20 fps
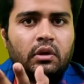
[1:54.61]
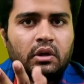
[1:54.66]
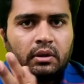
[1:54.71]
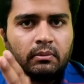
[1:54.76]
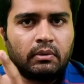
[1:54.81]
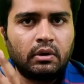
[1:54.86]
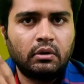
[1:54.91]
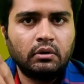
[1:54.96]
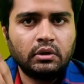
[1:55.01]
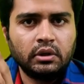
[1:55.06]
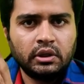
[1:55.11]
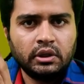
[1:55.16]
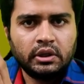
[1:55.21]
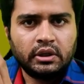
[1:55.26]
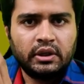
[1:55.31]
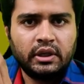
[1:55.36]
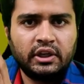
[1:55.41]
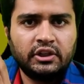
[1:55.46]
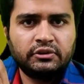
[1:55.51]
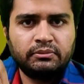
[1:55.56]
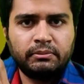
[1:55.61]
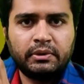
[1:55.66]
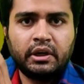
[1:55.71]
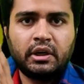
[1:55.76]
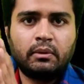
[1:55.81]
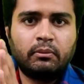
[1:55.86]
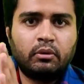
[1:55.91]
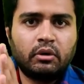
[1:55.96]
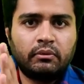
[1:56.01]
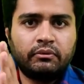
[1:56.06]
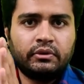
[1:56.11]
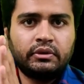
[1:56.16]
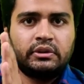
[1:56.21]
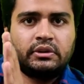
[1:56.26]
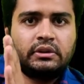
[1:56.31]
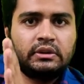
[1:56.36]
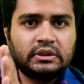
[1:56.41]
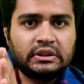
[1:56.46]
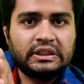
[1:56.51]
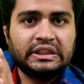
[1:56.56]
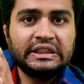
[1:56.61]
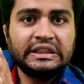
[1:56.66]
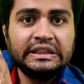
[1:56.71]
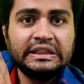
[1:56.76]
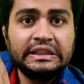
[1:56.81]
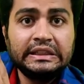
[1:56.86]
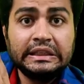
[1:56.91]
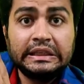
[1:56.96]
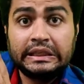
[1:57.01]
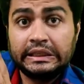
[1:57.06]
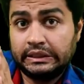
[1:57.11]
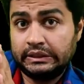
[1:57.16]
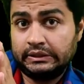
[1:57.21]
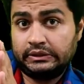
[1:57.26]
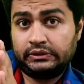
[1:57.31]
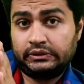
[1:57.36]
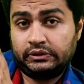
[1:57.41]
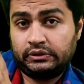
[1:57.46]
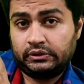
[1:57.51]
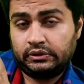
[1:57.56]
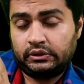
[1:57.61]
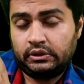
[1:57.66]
about, it's made up of 3 layers.